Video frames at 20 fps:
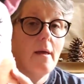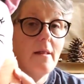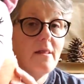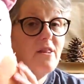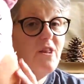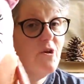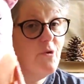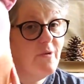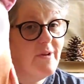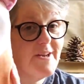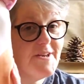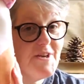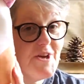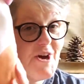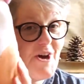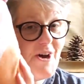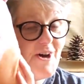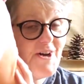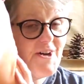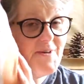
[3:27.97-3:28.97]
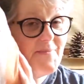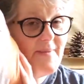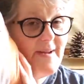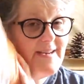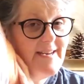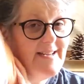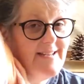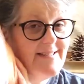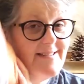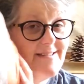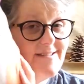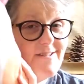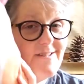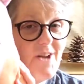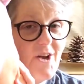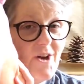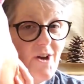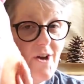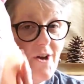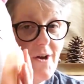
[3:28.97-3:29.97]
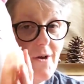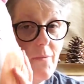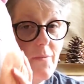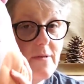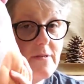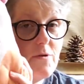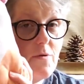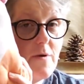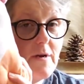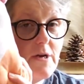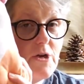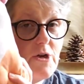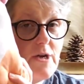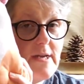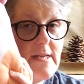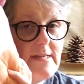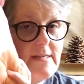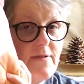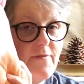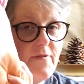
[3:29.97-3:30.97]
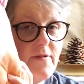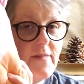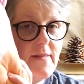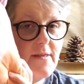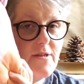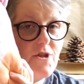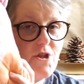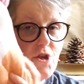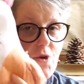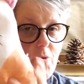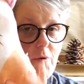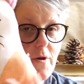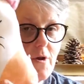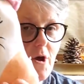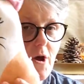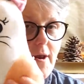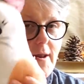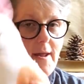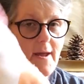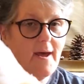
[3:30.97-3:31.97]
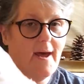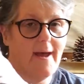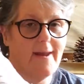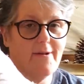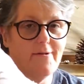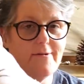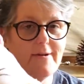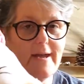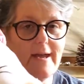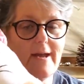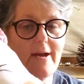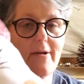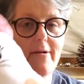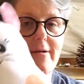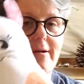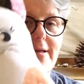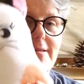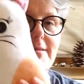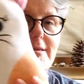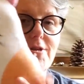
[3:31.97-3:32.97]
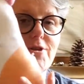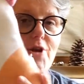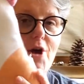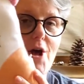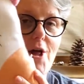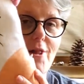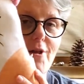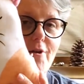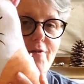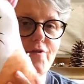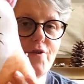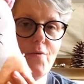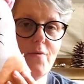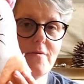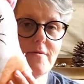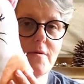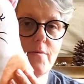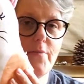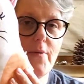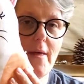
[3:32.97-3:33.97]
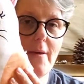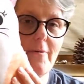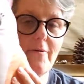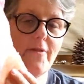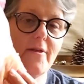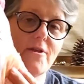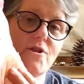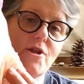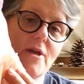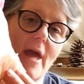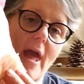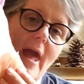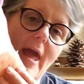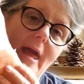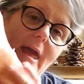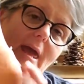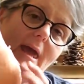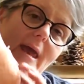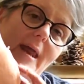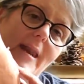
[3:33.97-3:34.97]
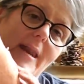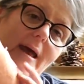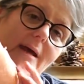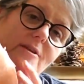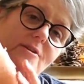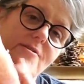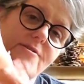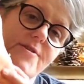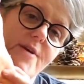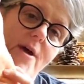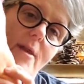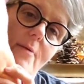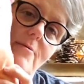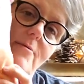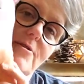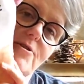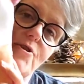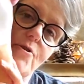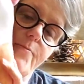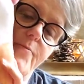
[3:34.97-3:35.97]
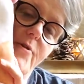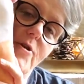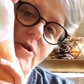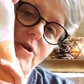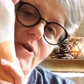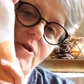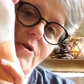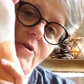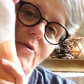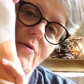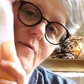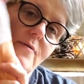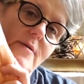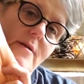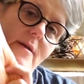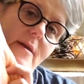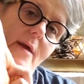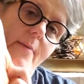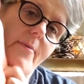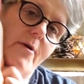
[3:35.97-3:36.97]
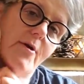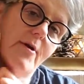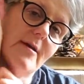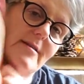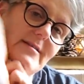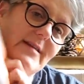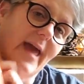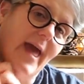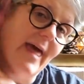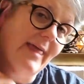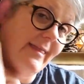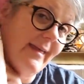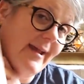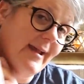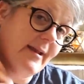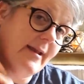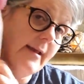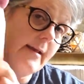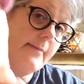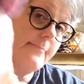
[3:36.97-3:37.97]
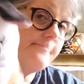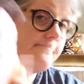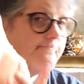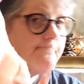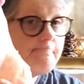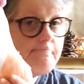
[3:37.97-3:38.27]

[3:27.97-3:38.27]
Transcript: Luna dog, my niece's dog, was going crazy for this, chewing on it. I don't care. It's $1. If she wants to play with it, she can. I just thought it was super cute, and I'm a crazy cat lady.